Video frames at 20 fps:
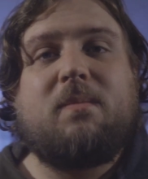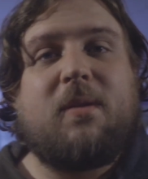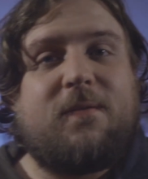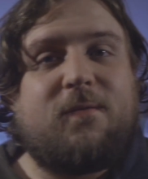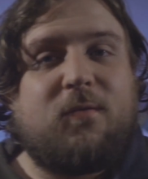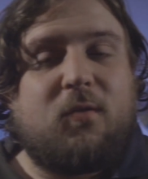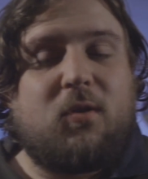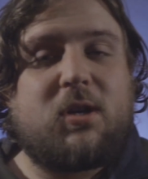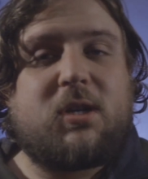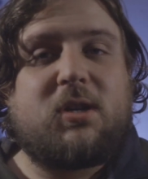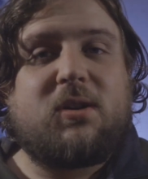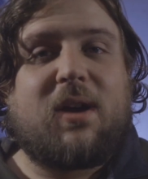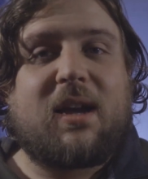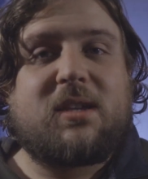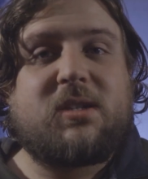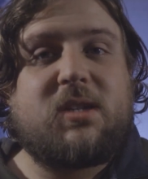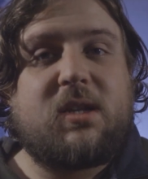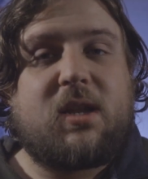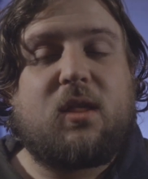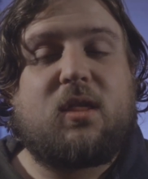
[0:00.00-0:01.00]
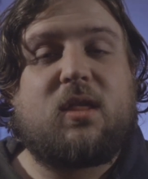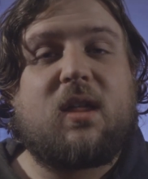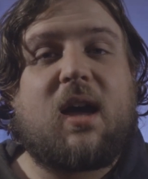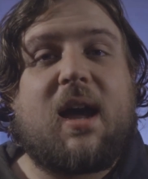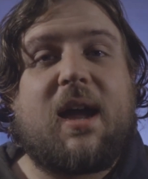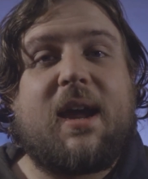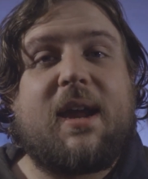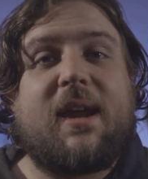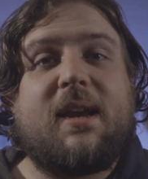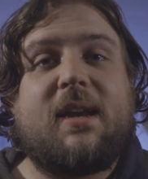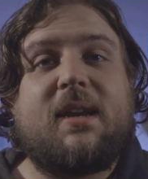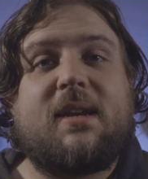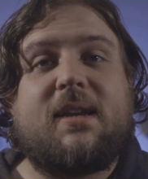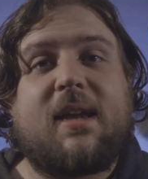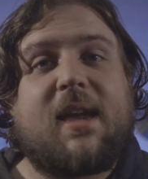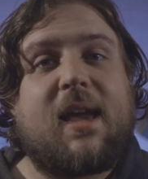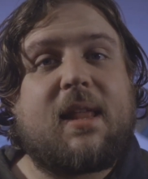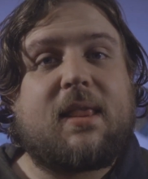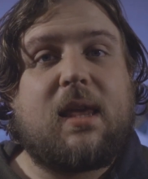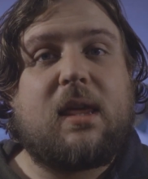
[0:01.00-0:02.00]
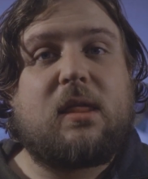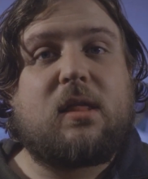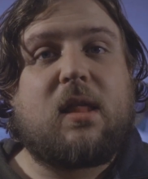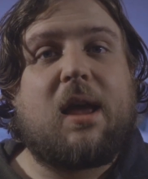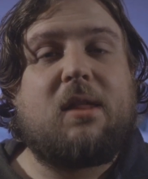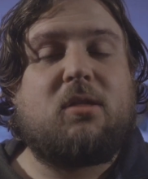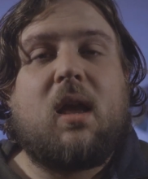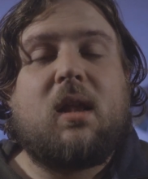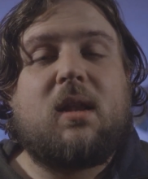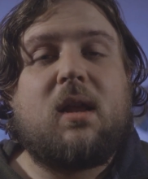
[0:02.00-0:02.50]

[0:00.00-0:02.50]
before you actually decide to get these lights,